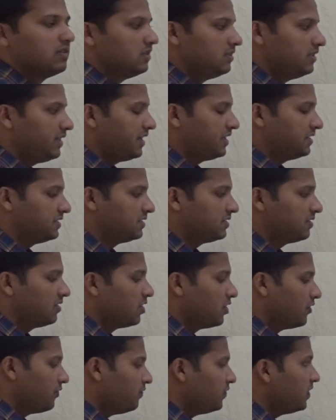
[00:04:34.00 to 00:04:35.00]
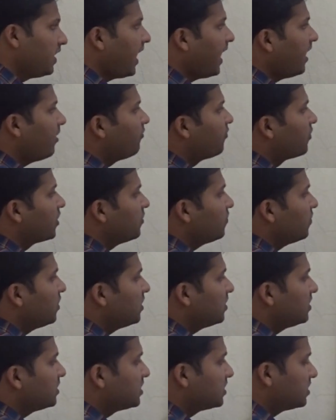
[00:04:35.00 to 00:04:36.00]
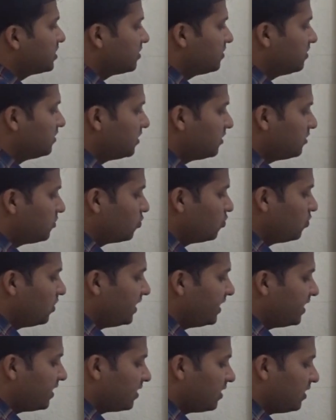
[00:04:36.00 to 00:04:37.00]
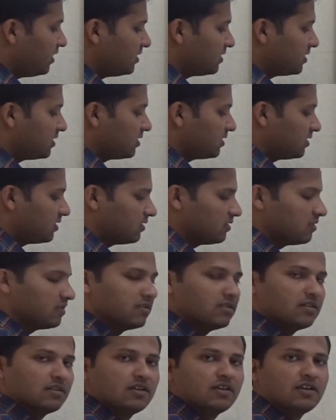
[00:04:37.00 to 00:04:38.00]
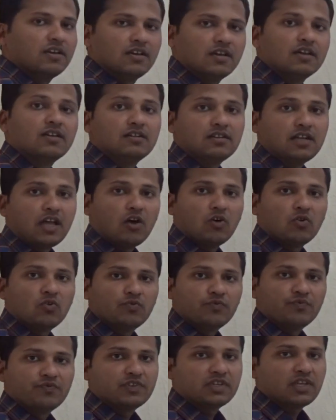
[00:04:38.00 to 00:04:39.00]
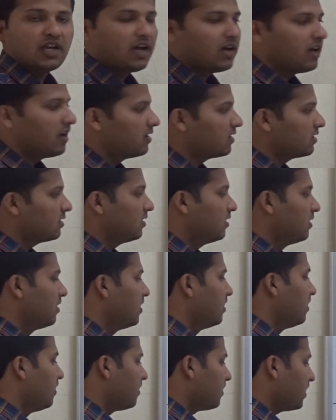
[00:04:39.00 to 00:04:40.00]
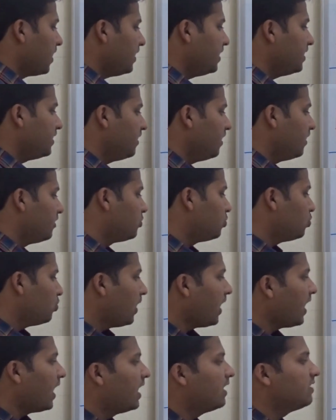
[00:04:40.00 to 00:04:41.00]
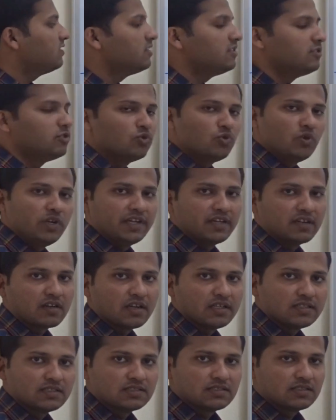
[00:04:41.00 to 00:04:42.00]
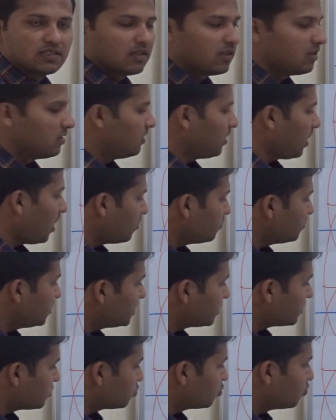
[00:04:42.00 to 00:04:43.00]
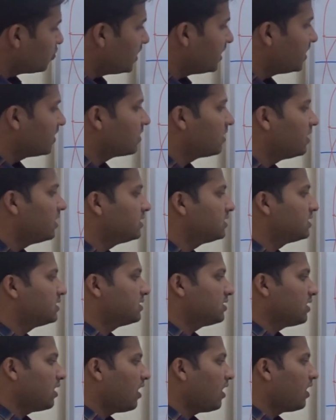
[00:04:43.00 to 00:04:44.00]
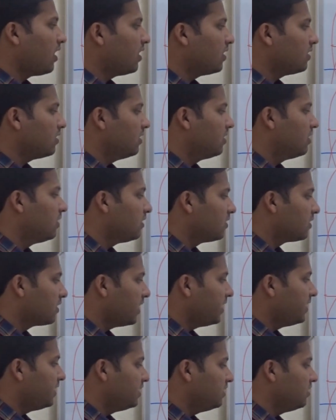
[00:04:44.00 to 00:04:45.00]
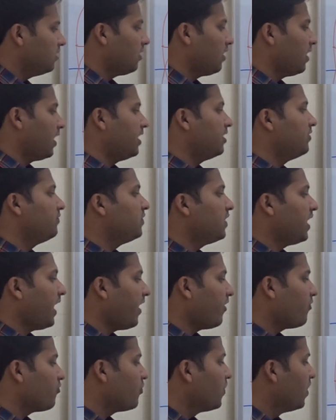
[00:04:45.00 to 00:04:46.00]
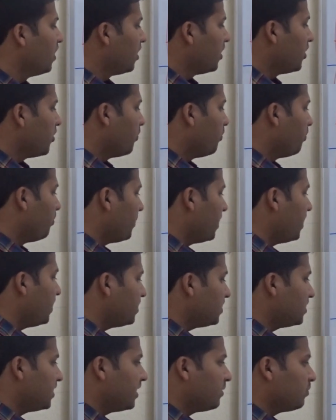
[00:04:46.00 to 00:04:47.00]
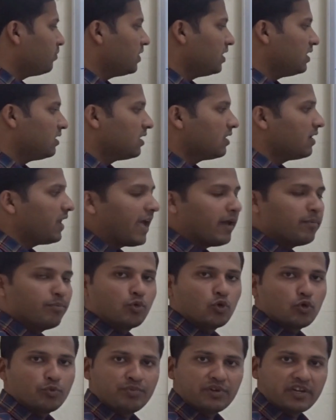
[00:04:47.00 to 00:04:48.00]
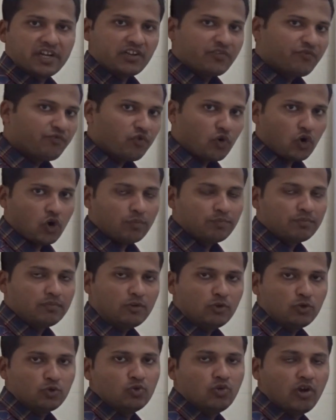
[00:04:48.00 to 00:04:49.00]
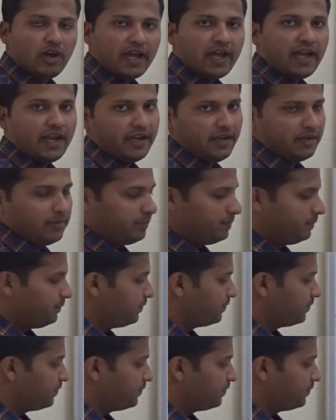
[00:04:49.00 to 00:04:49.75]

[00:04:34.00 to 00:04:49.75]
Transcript: Yes, we have reversed the two linked lists. Now we are ready to add the two linked lists. Now these two linked lists are ready and we have made them in an appropriate form to add.